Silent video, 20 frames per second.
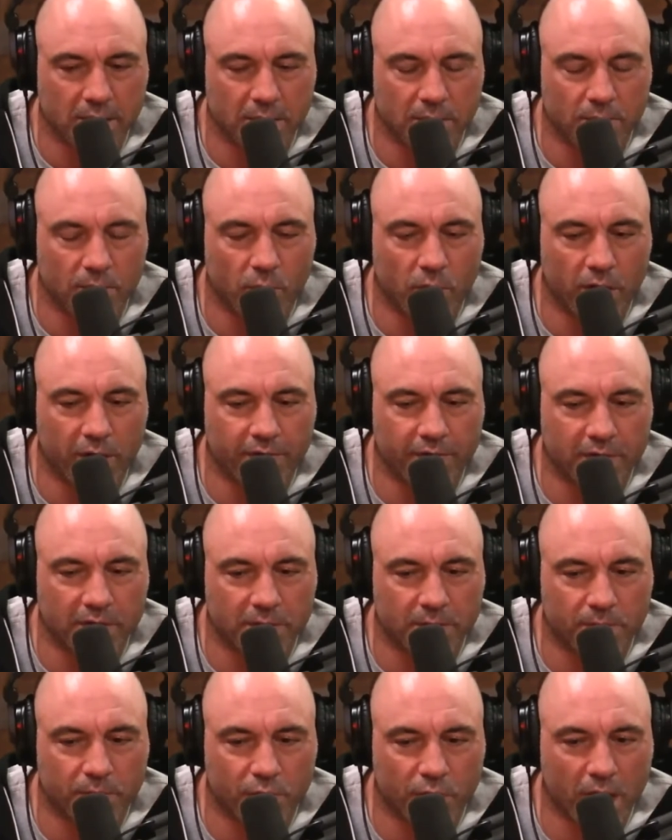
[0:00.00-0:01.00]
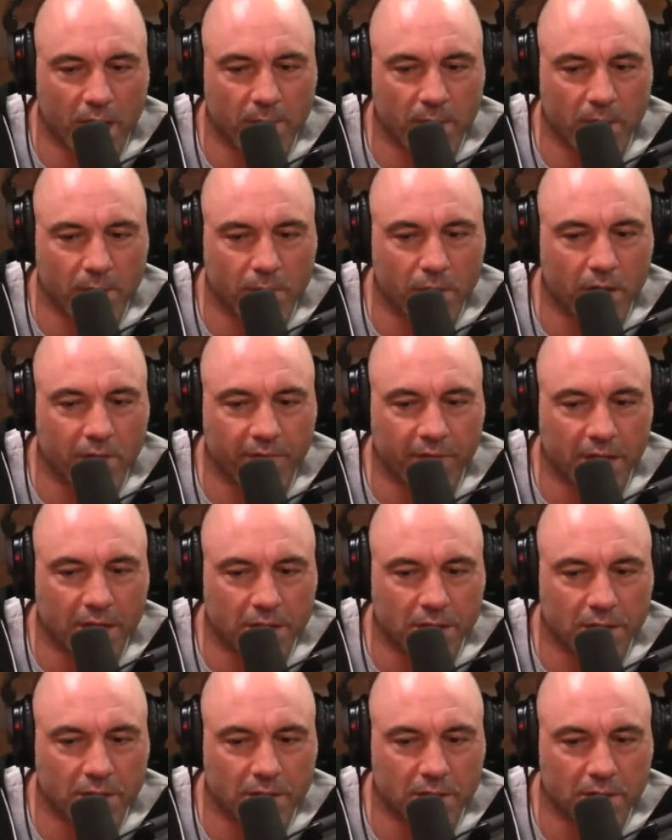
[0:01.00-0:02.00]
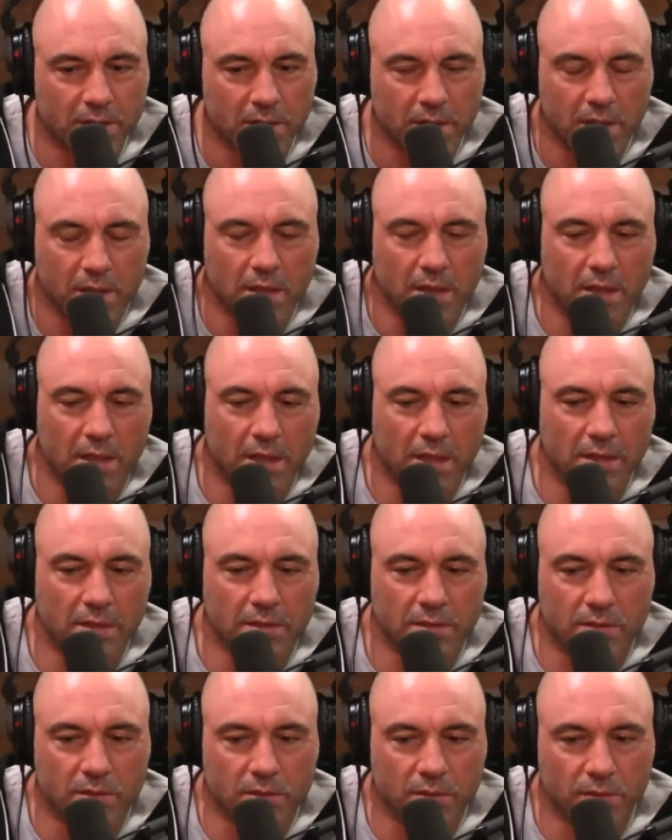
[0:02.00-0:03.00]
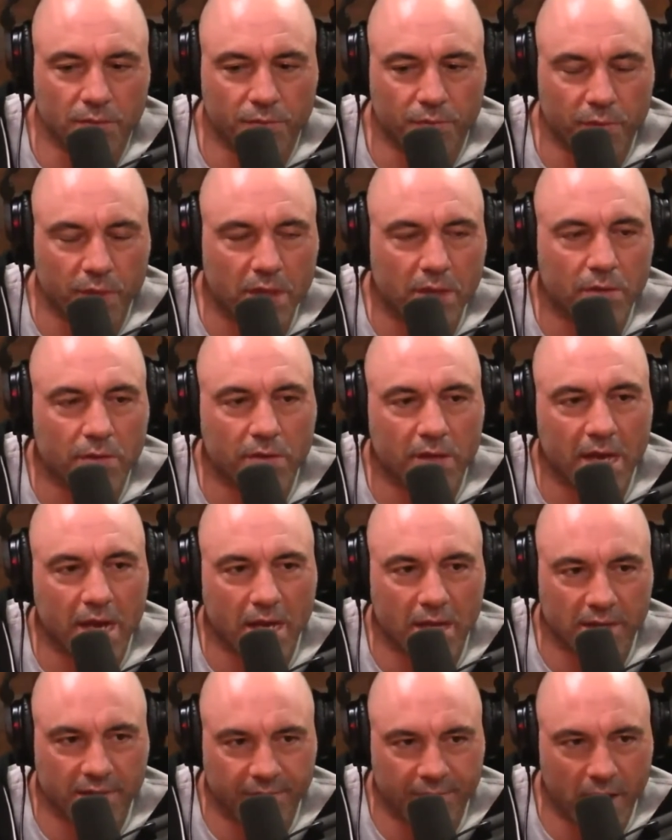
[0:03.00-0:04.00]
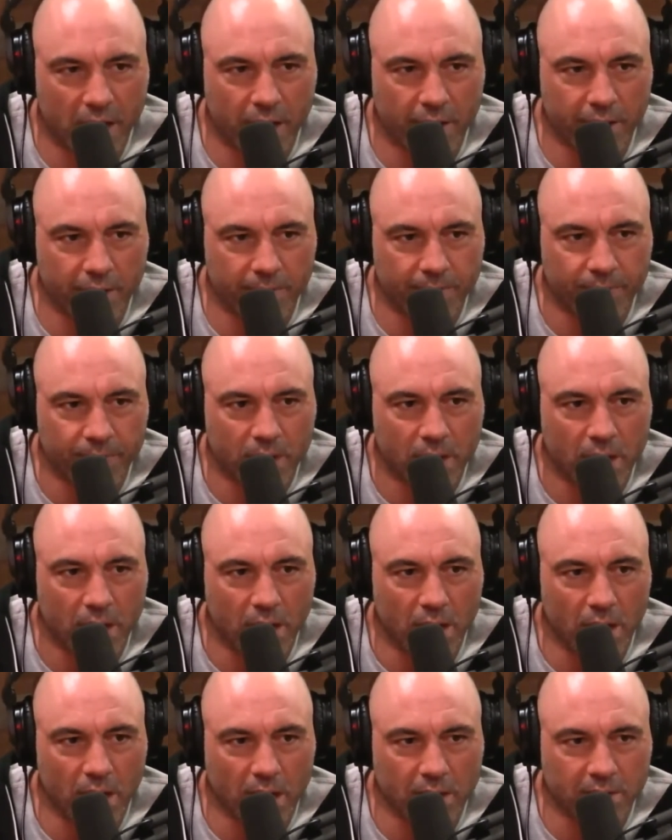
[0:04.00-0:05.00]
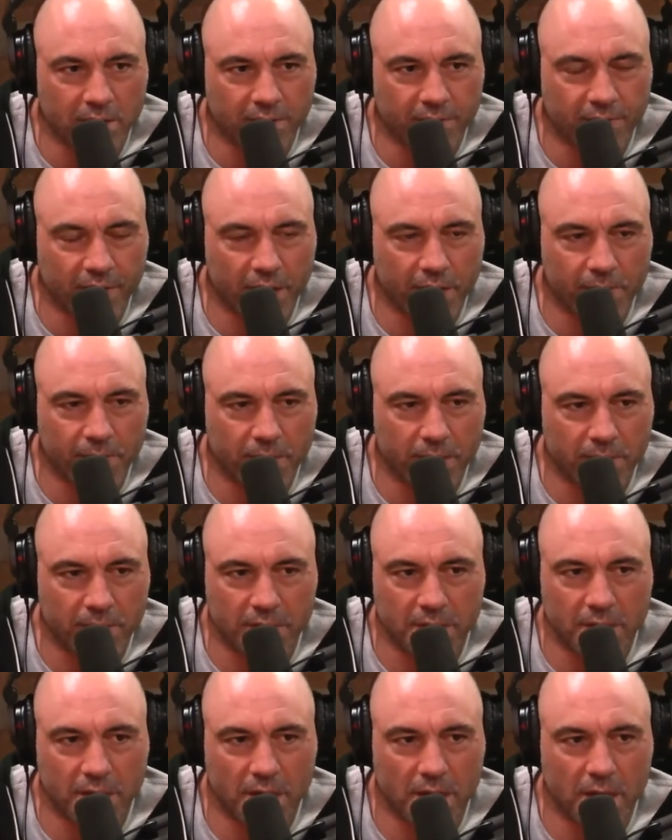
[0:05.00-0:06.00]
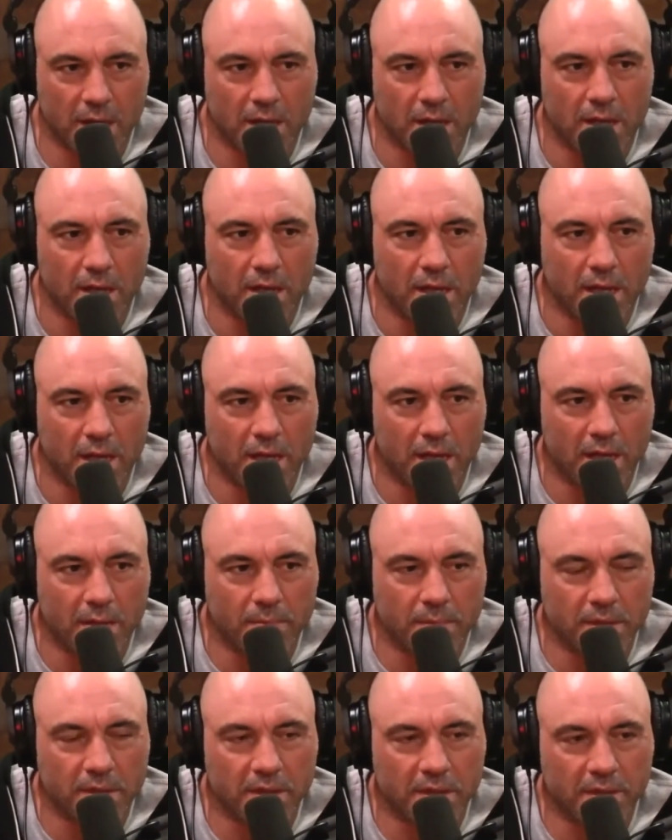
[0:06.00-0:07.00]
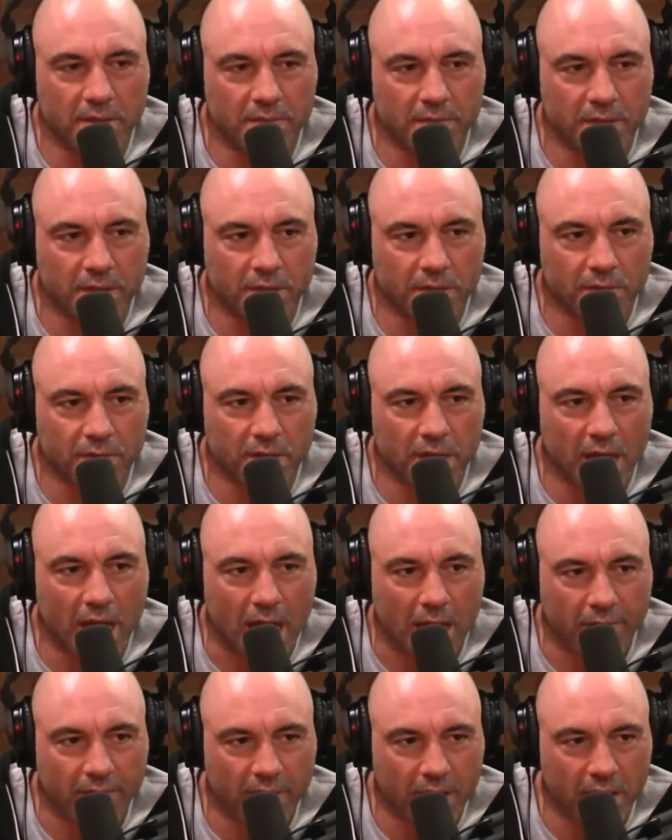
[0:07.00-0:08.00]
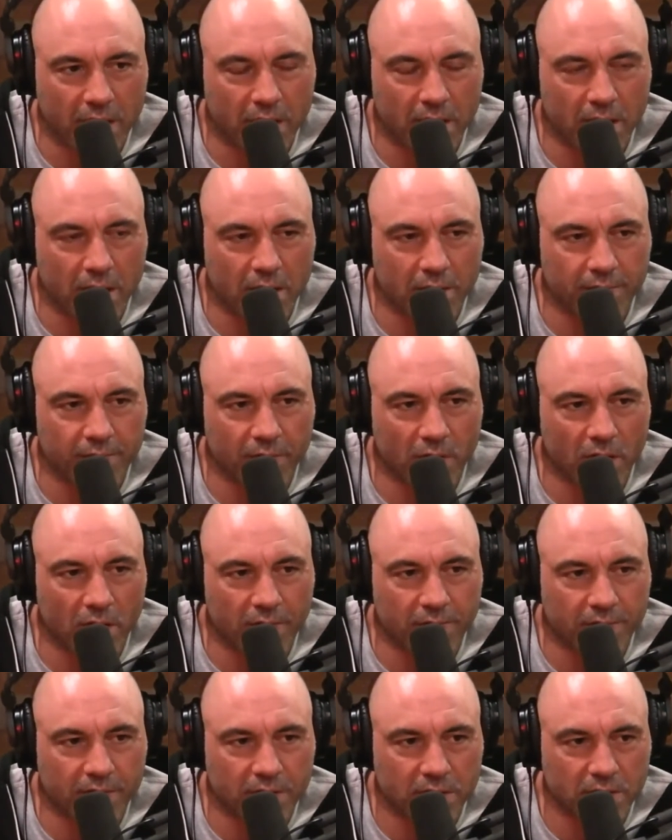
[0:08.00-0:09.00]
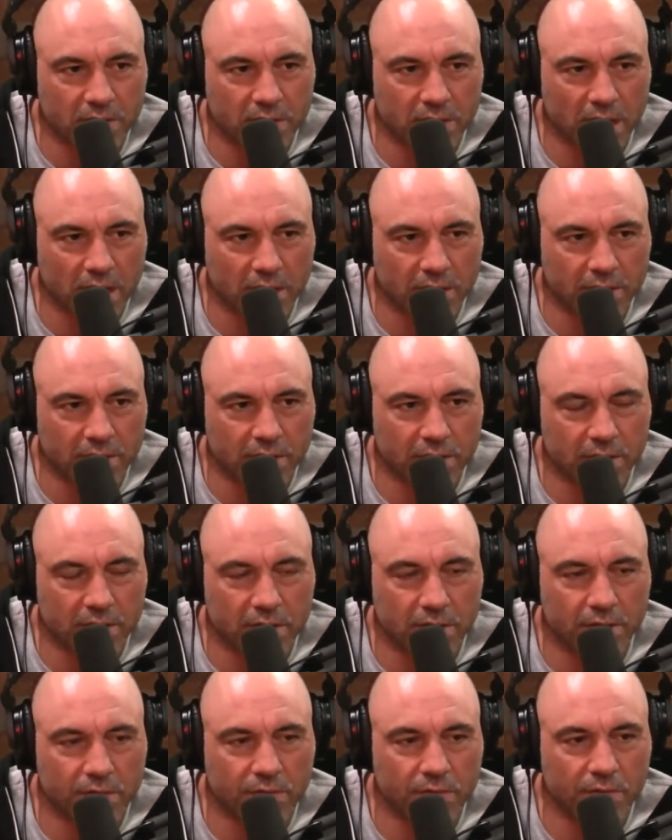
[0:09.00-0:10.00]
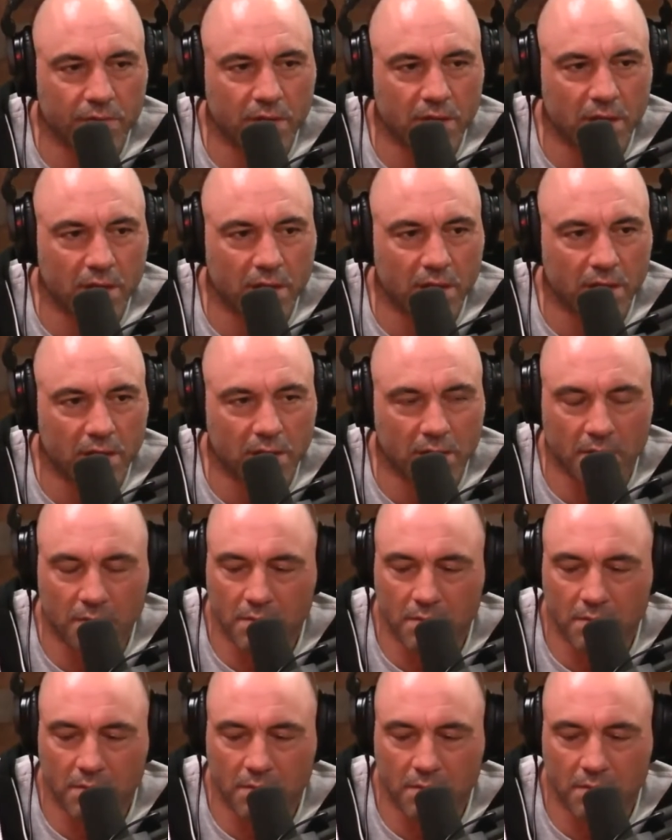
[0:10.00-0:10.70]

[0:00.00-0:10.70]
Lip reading: One of his primary motivations is to recreate his father. He lost his father when he was young, and he believes that through the advent of artificial intelligence and through the